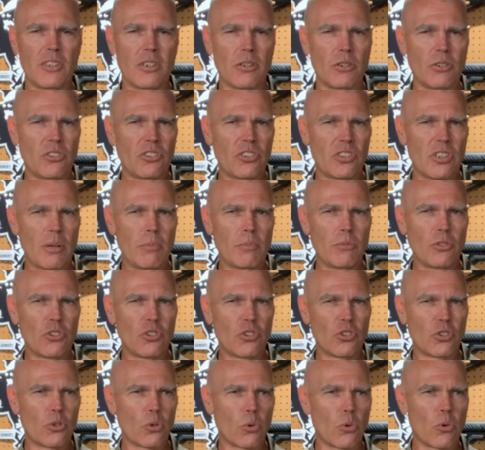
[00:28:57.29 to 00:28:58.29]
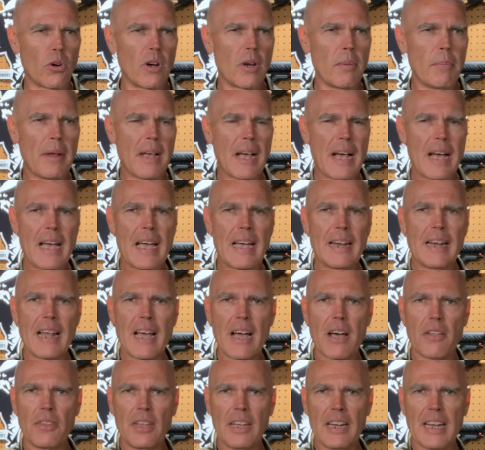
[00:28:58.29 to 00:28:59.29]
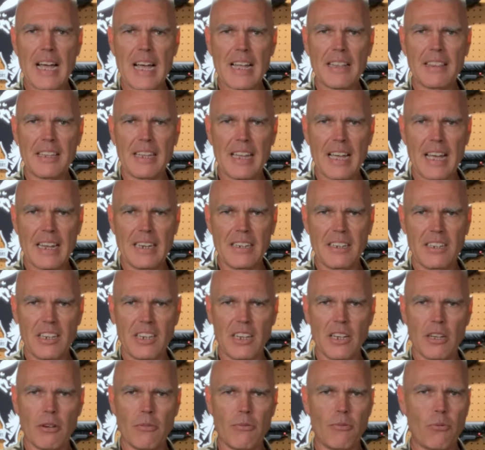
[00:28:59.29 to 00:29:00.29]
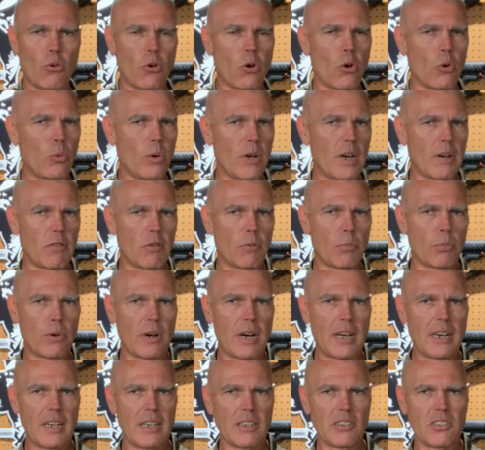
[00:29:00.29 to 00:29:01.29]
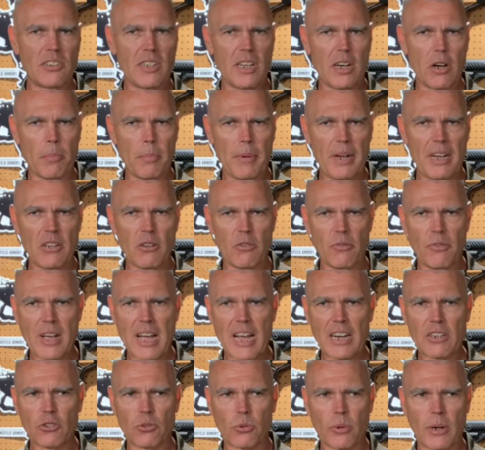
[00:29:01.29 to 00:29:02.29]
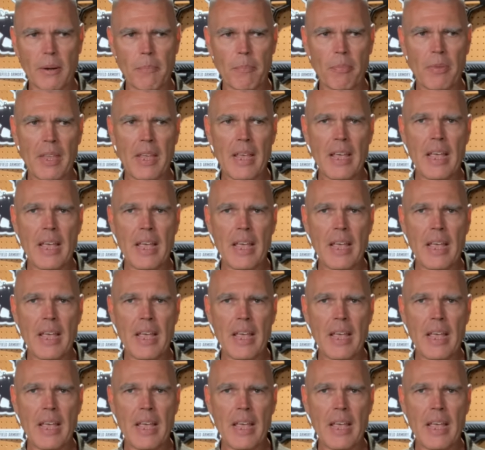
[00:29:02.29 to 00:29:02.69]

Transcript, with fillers: There's some story behind how they got the idea for whatever products they are manufacturing.